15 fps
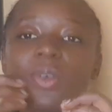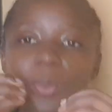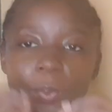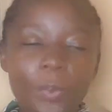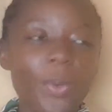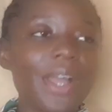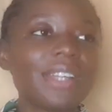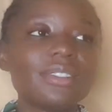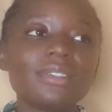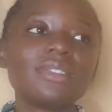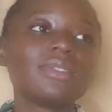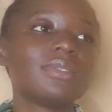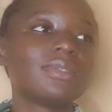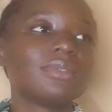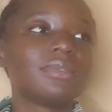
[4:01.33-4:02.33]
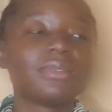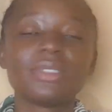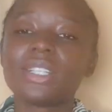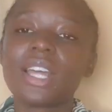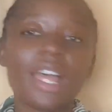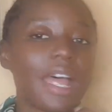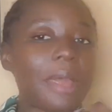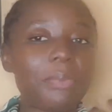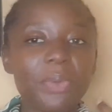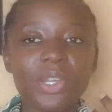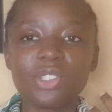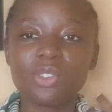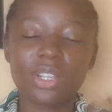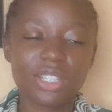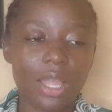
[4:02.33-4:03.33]
When I pray
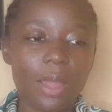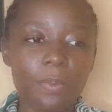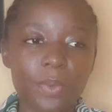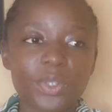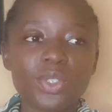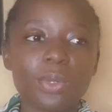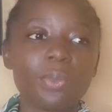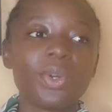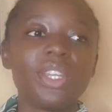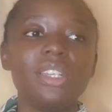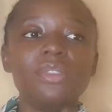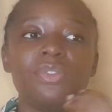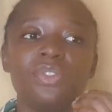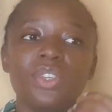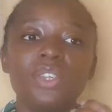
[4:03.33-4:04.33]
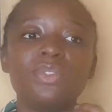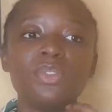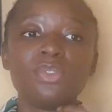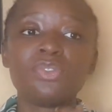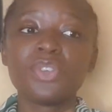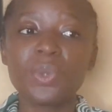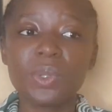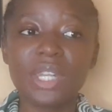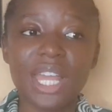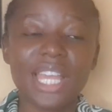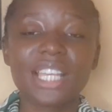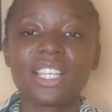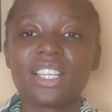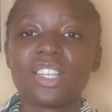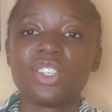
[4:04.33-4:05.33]
it's not our portion, but if you feel
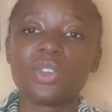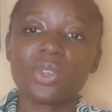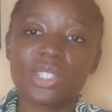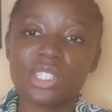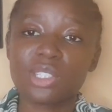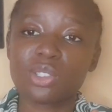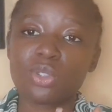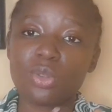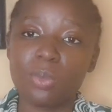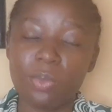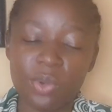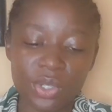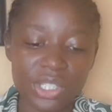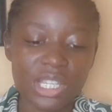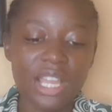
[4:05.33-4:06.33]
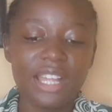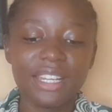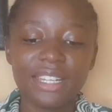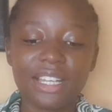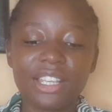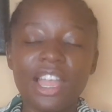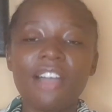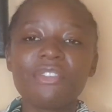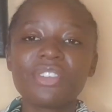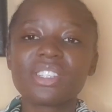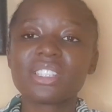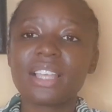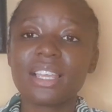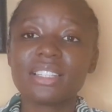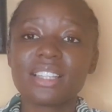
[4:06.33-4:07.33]
like yours is too much, like you're having
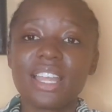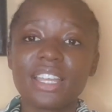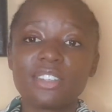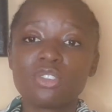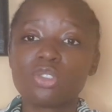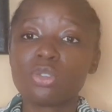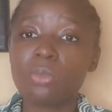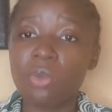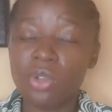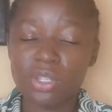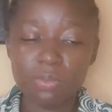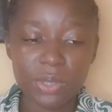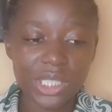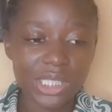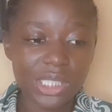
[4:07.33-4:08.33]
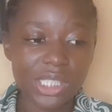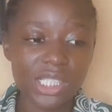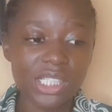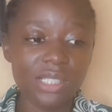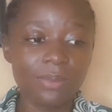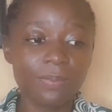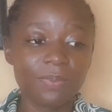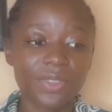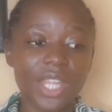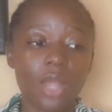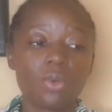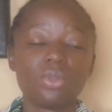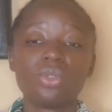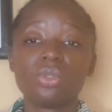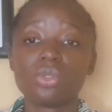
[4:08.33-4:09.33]
signs like too much bleeding
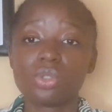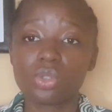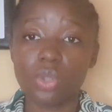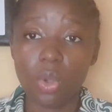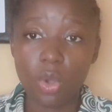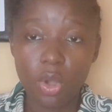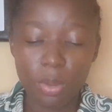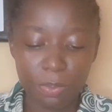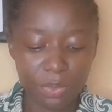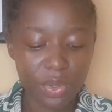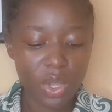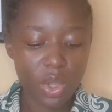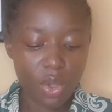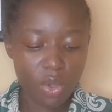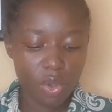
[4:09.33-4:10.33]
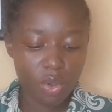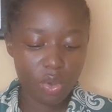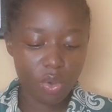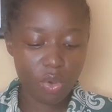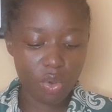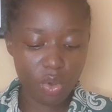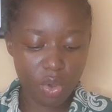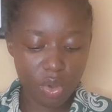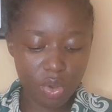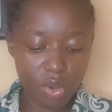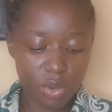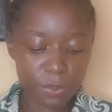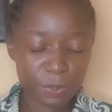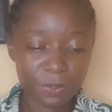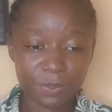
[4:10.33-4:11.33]
that wouldn't stop,
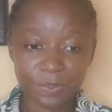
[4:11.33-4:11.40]
or